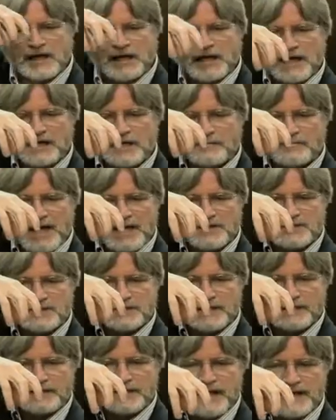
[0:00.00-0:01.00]
And imagine
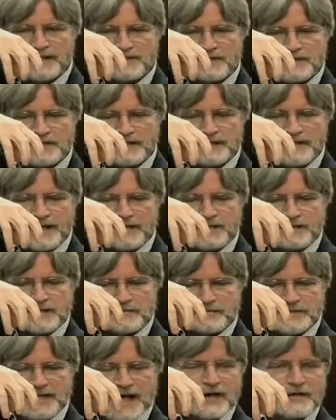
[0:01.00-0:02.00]

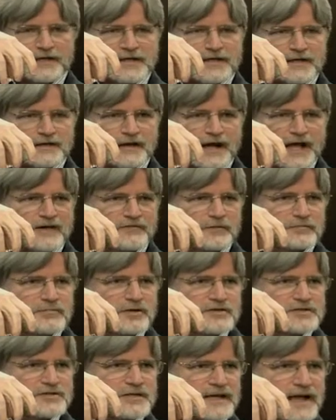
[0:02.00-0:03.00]
that down here I have a
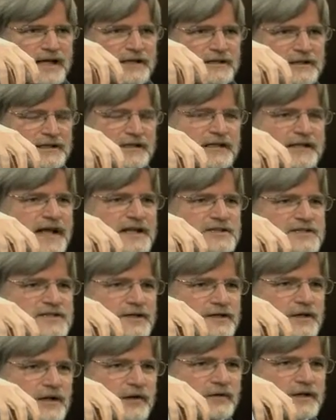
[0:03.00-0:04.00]
personality, and that's the
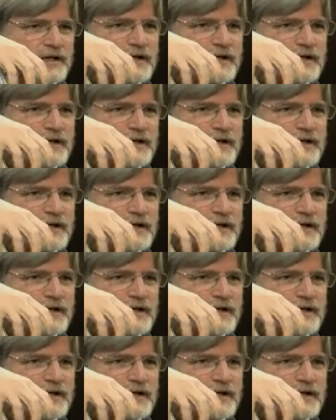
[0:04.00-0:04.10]
note.